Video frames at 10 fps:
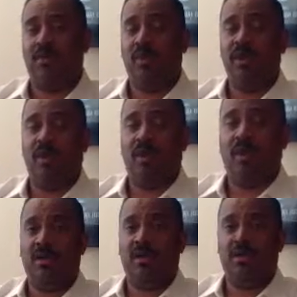We
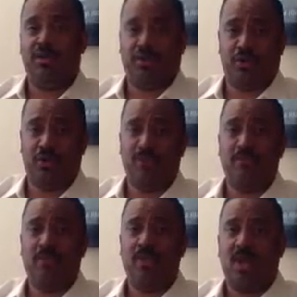assert
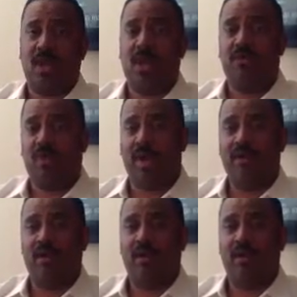our right